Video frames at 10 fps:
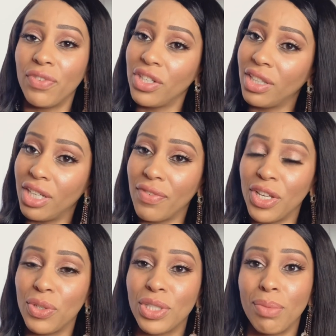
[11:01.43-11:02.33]
for your love and
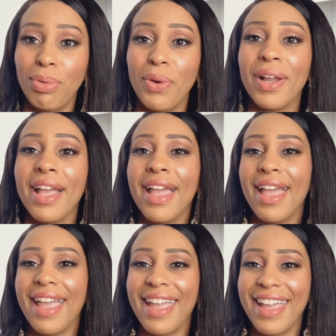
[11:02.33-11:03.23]
your support.
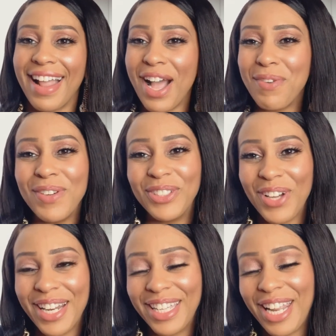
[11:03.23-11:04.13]
And I will
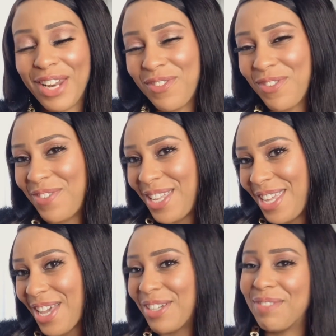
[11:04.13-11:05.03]
try to get out a few
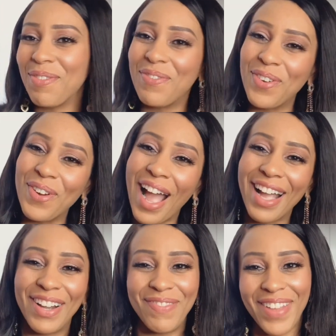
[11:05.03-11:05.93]
videos before I
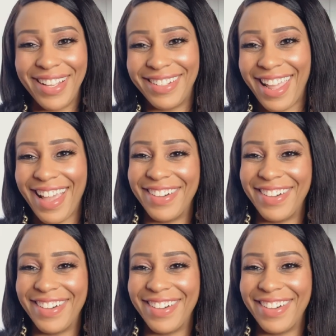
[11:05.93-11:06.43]
go back down.